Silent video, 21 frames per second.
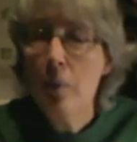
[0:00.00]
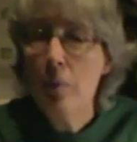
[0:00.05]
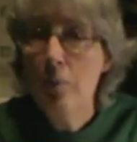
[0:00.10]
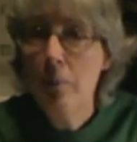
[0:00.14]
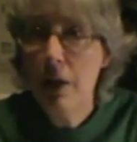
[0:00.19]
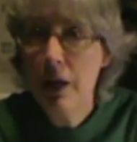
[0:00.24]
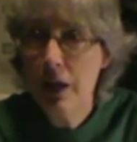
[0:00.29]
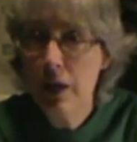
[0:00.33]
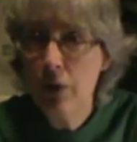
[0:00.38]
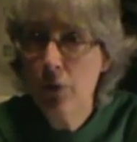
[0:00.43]

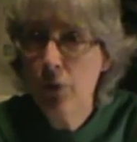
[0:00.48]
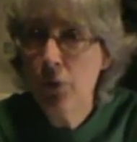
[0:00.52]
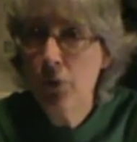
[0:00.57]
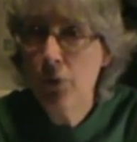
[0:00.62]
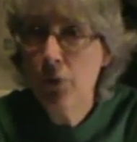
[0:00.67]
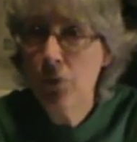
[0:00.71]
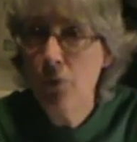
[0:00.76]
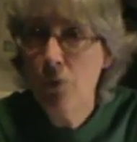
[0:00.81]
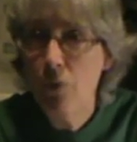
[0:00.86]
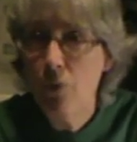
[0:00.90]
Many of the
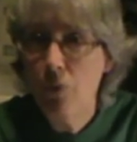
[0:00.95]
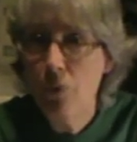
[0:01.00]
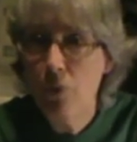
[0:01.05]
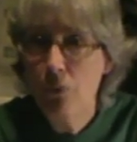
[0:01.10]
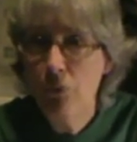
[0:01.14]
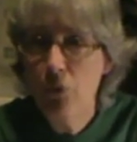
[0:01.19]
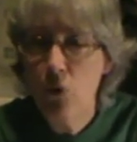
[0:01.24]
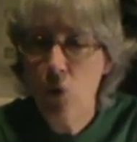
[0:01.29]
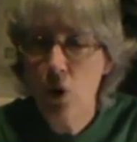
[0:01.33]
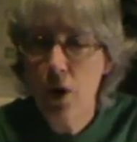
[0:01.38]

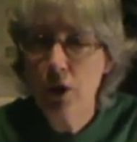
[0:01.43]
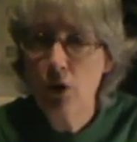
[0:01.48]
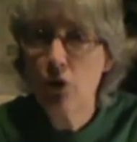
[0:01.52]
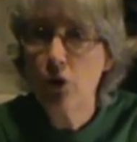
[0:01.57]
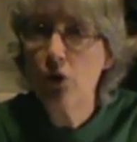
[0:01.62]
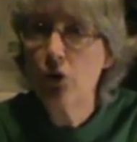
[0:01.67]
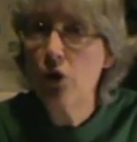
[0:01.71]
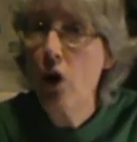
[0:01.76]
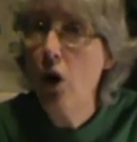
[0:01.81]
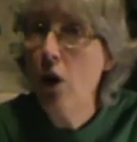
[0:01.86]

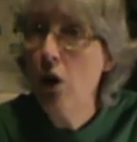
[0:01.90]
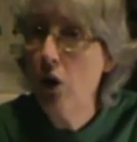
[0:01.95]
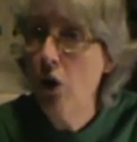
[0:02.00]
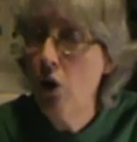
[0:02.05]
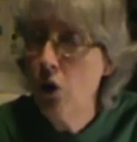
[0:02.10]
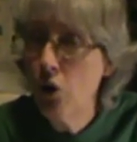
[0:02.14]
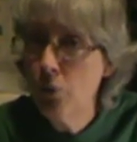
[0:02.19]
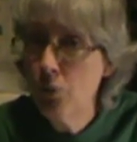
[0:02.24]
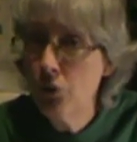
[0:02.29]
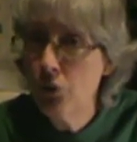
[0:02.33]
4-Hers are
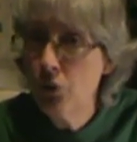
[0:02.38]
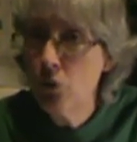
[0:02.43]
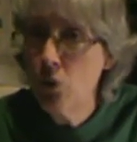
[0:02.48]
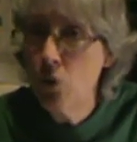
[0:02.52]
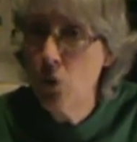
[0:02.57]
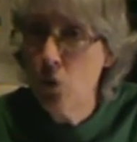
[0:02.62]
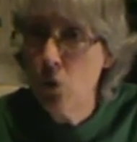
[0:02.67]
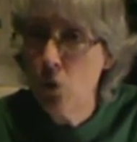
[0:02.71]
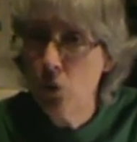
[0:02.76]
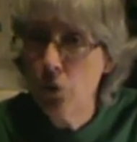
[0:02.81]

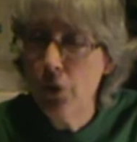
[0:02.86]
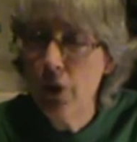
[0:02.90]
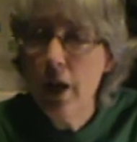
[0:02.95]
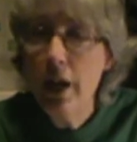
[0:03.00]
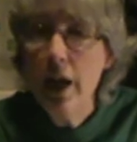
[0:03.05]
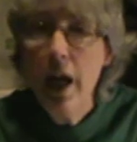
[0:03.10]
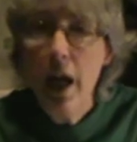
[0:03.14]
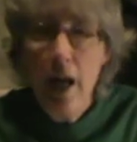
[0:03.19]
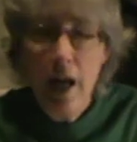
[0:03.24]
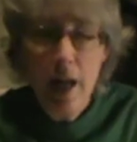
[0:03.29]
homeschooled,
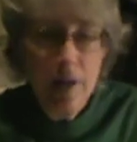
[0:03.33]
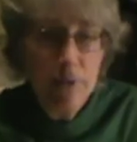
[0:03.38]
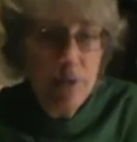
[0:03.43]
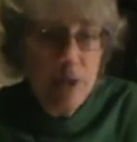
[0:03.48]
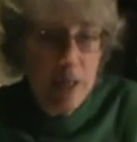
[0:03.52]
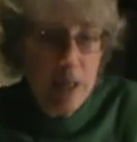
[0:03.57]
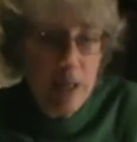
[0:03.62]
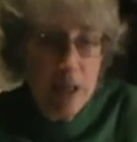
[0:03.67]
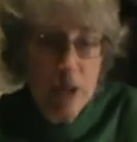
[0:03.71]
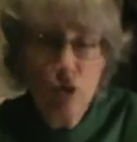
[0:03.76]
and
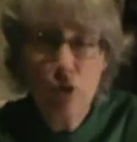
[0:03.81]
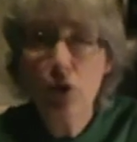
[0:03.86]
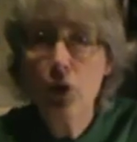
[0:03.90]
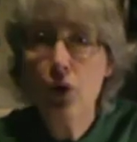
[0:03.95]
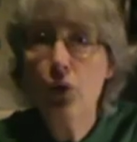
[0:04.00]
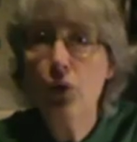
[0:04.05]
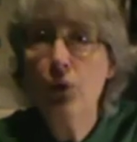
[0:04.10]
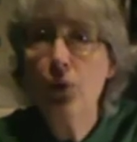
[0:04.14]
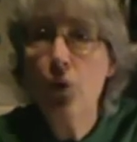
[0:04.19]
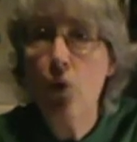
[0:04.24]
they actually
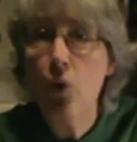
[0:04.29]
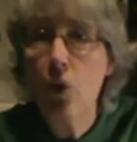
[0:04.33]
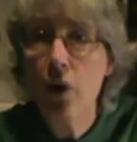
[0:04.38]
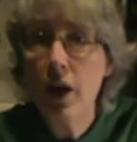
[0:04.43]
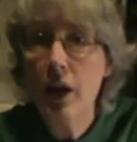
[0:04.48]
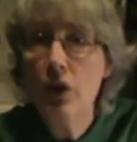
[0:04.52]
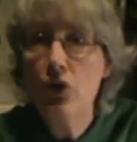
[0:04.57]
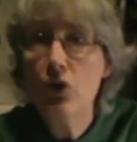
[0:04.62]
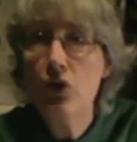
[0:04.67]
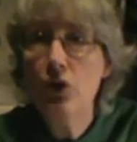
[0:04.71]
use
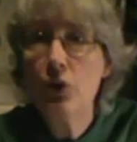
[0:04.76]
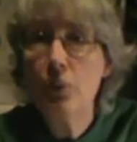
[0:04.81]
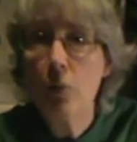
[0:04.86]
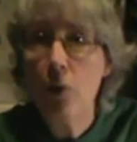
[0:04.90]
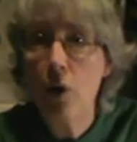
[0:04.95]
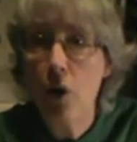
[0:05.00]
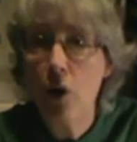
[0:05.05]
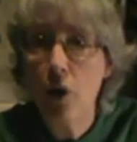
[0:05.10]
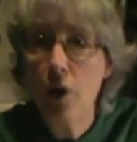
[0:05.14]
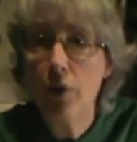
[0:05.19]
4-H as
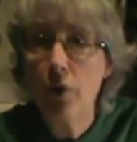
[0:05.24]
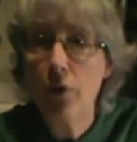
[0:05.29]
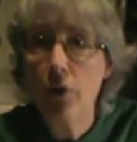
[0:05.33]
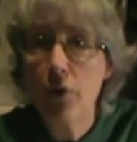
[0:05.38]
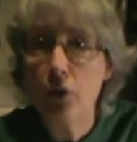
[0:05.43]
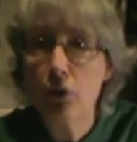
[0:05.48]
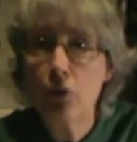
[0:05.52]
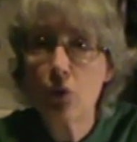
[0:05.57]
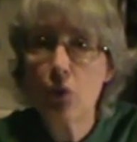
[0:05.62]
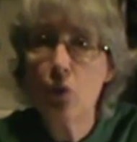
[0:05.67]
part of
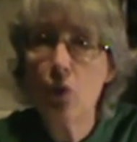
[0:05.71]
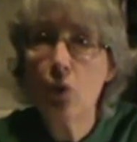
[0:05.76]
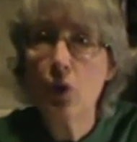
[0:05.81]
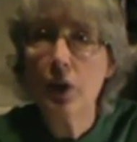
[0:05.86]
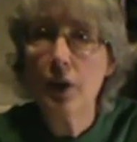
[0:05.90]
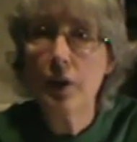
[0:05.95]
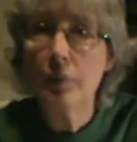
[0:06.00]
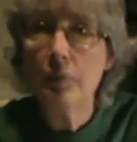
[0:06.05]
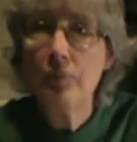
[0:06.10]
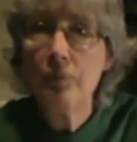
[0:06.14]
their
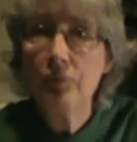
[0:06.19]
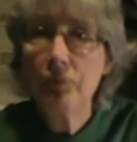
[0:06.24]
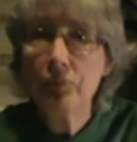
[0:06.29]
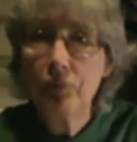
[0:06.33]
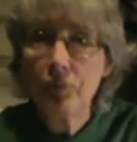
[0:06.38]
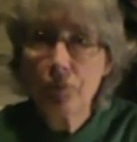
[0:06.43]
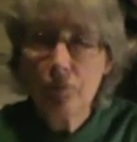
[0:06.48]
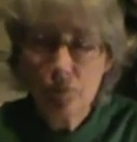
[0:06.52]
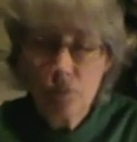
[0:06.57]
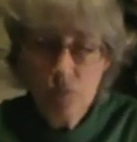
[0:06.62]
schooling.
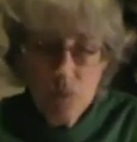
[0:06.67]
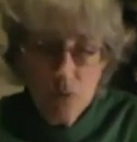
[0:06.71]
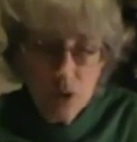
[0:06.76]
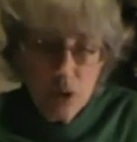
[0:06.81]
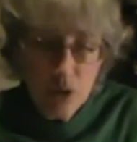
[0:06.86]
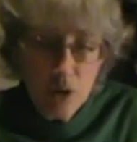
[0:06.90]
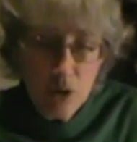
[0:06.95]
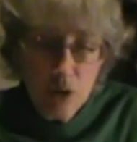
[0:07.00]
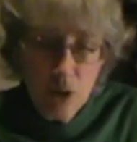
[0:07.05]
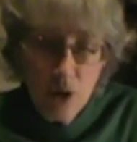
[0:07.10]

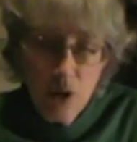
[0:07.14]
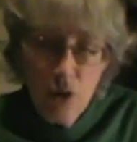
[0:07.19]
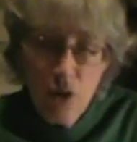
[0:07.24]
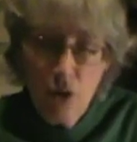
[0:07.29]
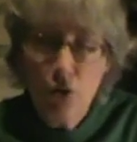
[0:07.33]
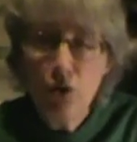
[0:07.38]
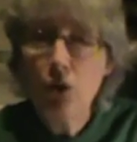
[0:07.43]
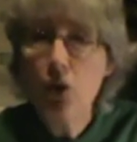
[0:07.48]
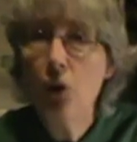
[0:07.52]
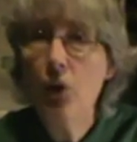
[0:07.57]

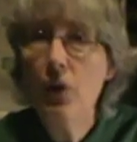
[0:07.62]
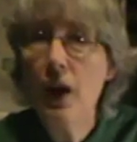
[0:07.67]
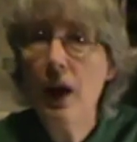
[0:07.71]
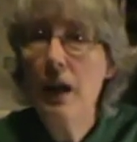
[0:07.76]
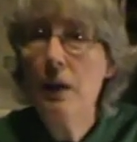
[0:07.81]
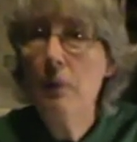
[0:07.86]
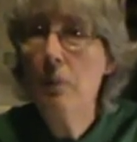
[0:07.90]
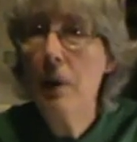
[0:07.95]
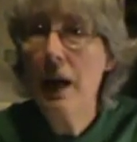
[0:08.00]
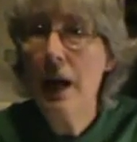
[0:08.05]
So
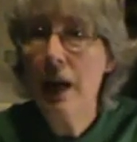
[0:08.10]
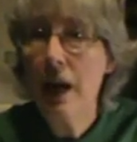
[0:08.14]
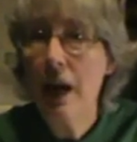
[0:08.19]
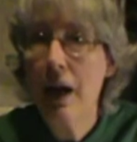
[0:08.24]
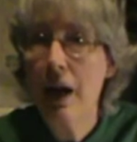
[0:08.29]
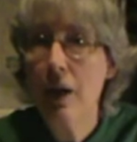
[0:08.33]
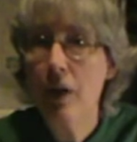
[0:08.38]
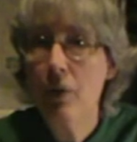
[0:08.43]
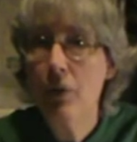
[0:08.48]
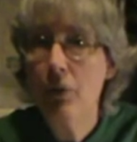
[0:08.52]
they may
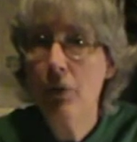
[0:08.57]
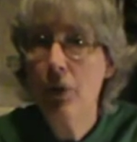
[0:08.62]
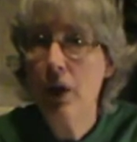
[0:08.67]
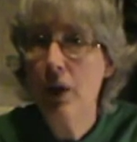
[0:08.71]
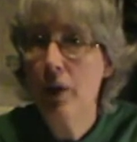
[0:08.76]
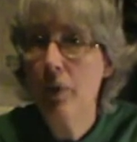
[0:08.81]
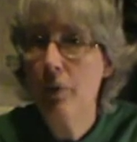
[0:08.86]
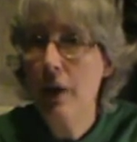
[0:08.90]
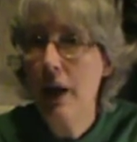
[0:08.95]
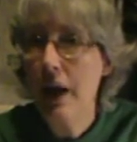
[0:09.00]
have
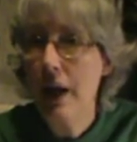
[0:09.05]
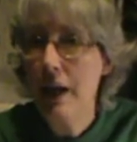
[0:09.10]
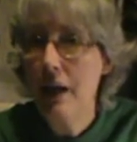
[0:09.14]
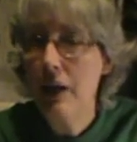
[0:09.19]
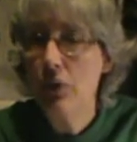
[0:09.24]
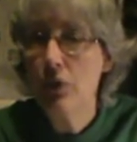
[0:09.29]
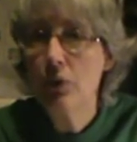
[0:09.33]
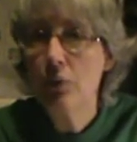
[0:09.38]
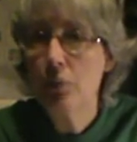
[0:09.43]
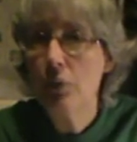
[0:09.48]

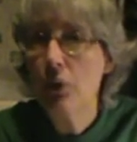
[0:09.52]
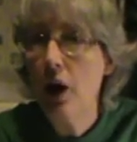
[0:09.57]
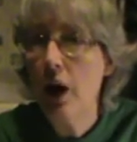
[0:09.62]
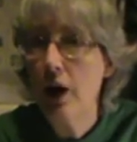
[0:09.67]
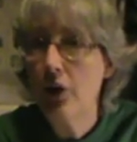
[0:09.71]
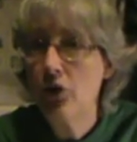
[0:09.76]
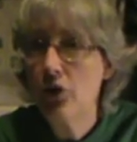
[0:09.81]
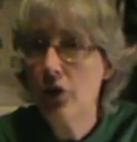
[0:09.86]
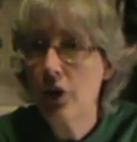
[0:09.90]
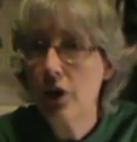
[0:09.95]
8
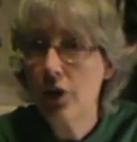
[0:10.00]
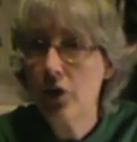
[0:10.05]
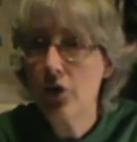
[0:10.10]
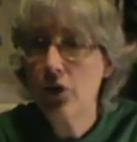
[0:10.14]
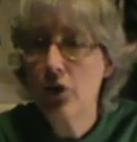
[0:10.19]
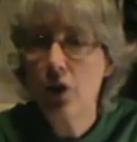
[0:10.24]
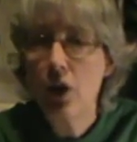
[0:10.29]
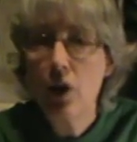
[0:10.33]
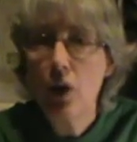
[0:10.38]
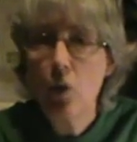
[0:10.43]

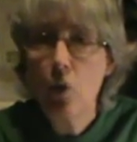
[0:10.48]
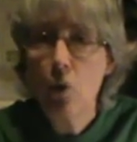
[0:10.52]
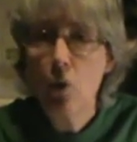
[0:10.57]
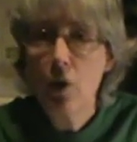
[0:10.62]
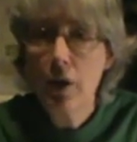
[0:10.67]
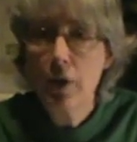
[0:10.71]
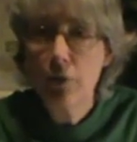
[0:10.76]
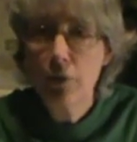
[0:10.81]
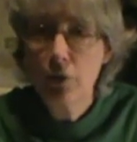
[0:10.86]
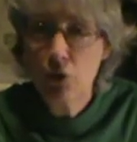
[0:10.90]
projects or
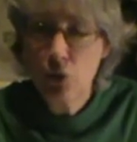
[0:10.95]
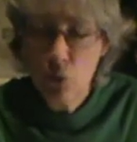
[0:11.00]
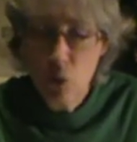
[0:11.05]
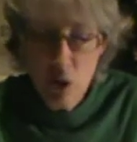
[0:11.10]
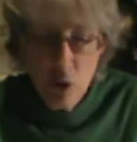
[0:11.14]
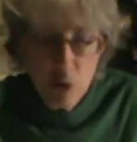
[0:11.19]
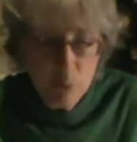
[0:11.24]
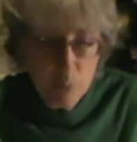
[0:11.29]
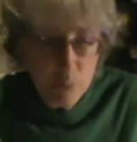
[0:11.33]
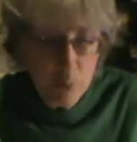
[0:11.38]
even
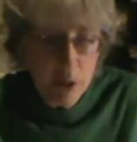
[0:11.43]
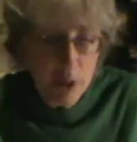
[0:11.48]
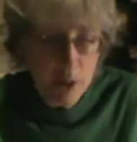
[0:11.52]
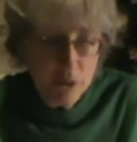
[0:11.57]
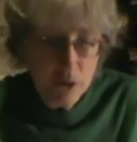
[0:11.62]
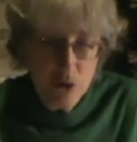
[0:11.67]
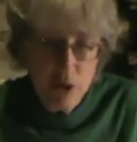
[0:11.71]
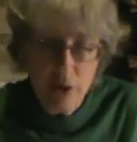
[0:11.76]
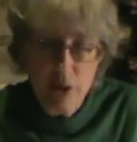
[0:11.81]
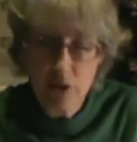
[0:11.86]
12
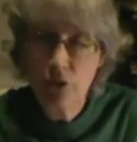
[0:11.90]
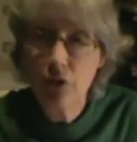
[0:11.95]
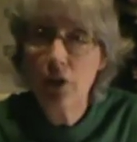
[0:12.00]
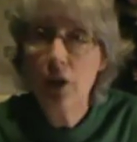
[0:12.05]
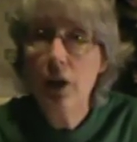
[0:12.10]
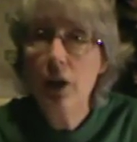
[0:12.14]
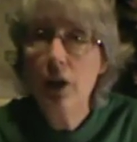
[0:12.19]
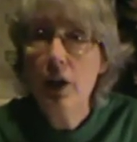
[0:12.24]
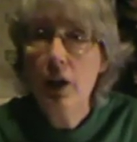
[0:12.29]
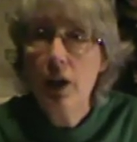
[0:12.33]
projects.